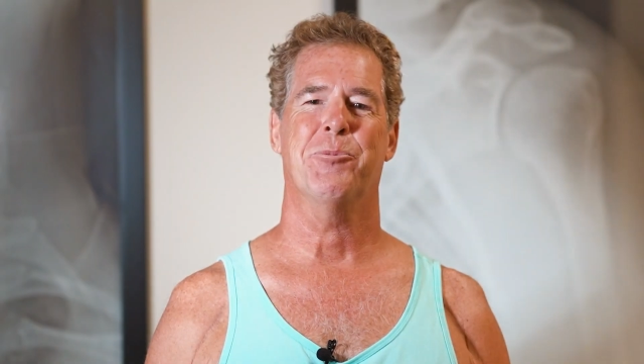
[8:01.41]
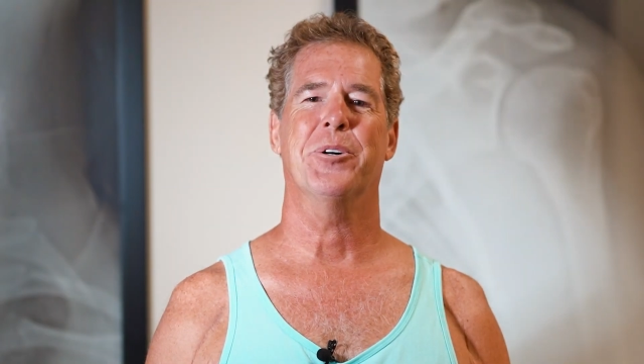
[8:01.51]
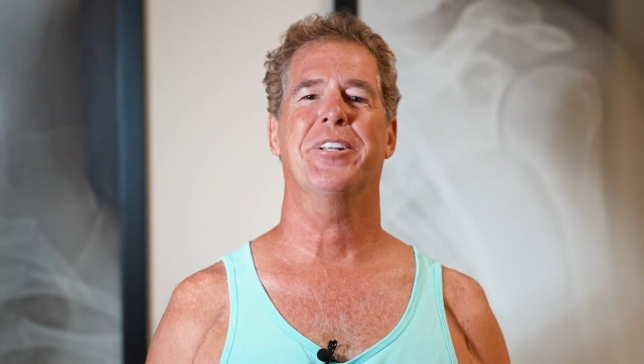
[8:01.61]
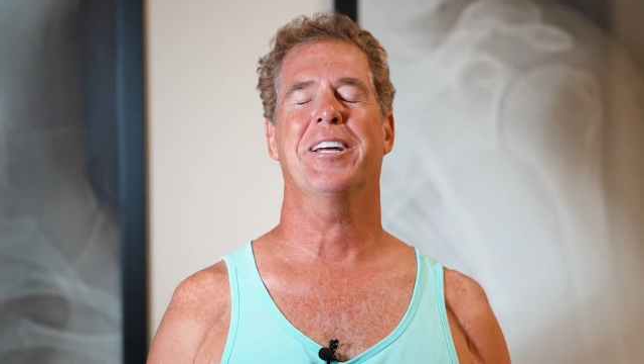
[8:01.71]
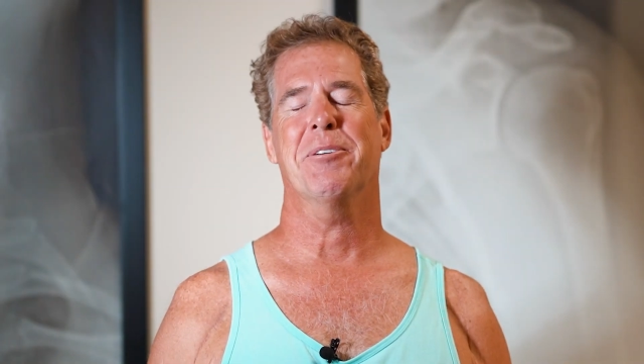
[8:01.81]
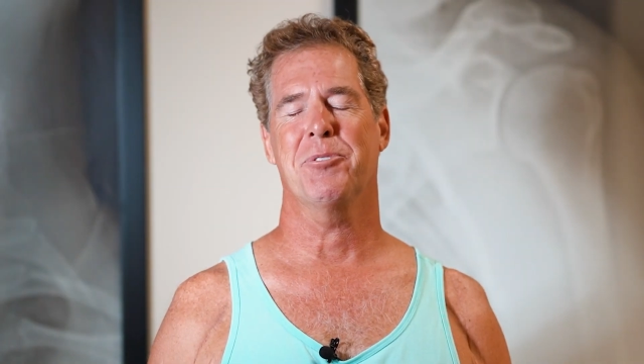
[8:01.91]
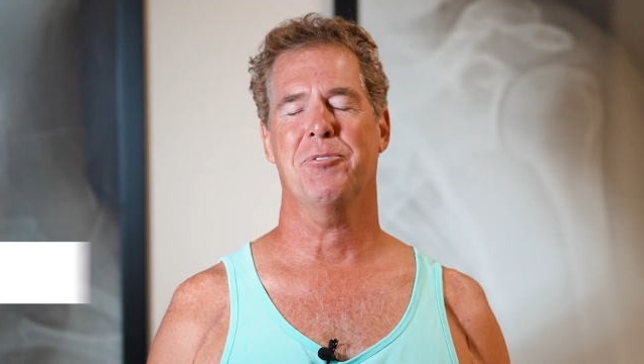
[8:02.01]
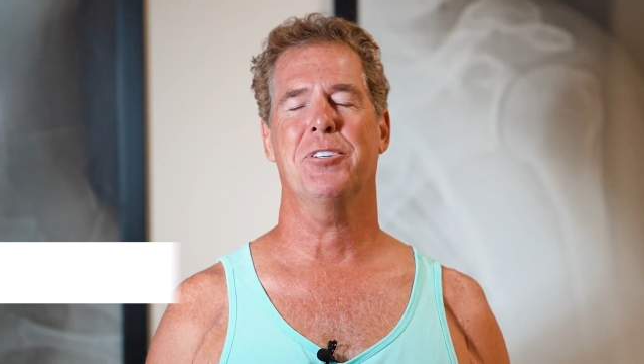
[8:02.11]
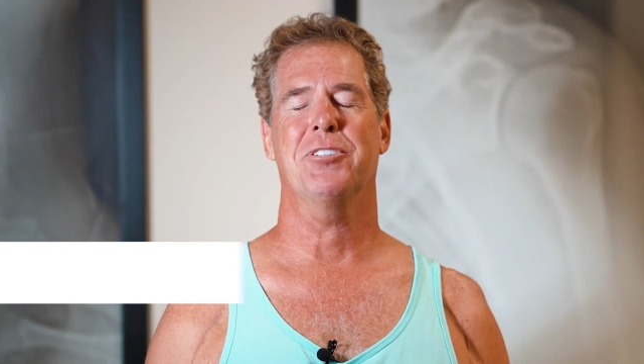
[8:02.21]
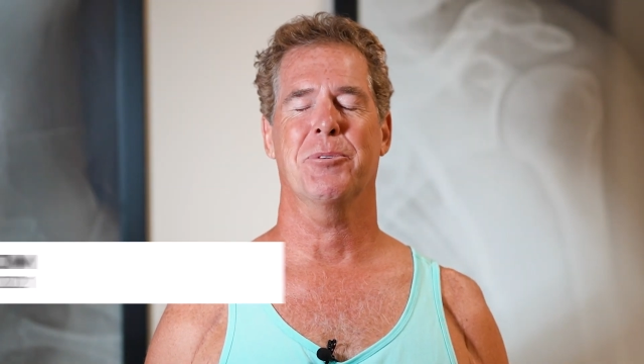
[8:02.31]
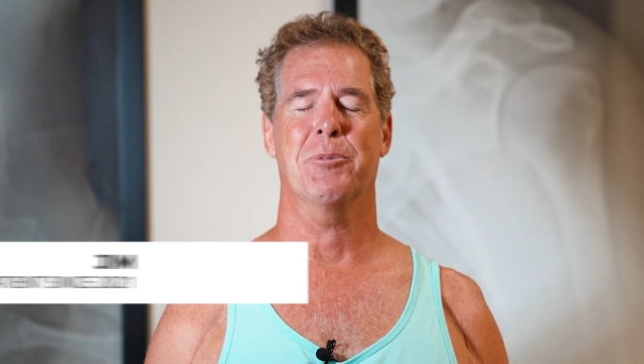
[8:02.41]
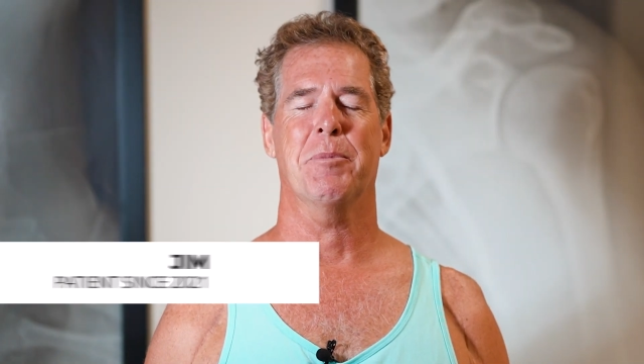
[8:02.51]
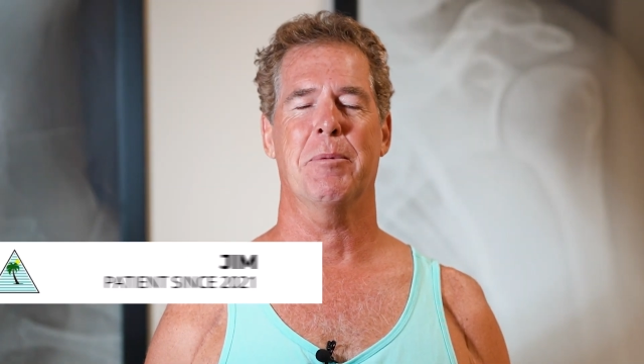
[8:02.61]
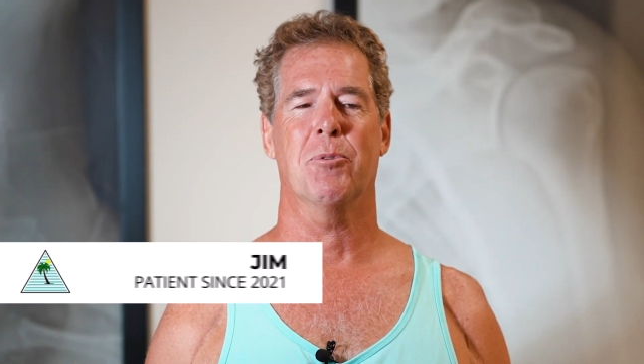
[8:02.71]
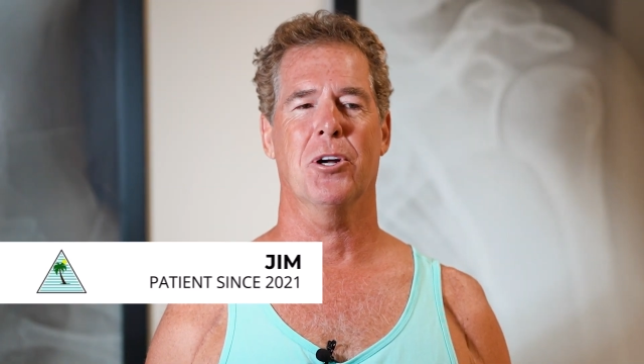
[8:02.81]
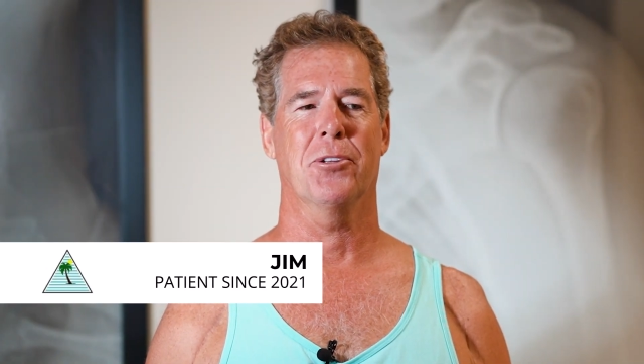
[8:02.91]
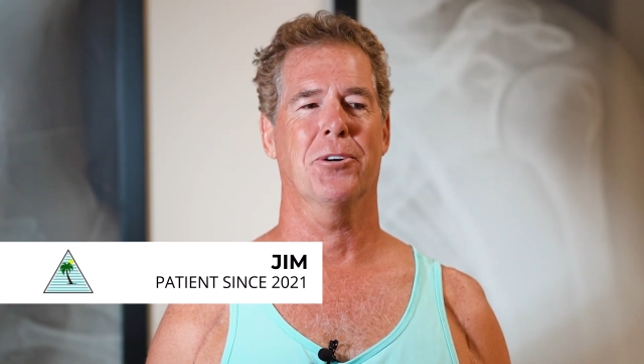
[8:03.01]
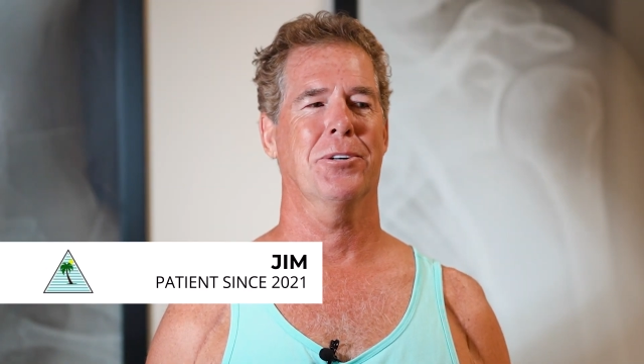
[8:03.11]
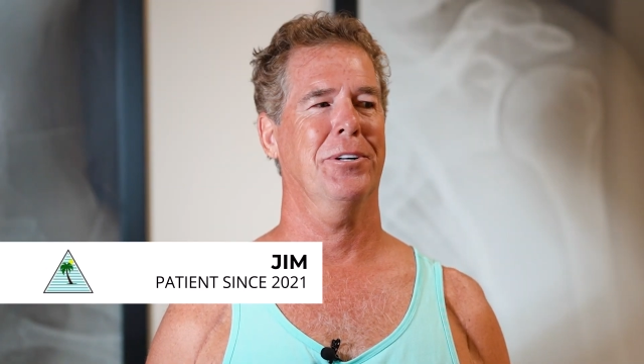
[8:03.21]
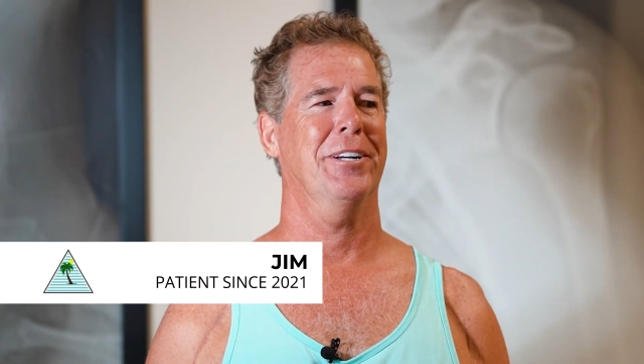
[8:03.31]
One day I was fishing with my
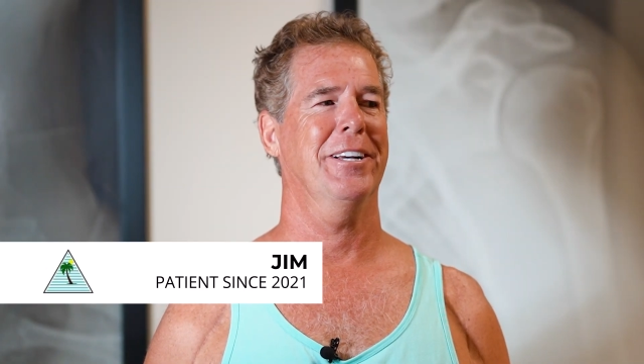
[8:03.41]
brother,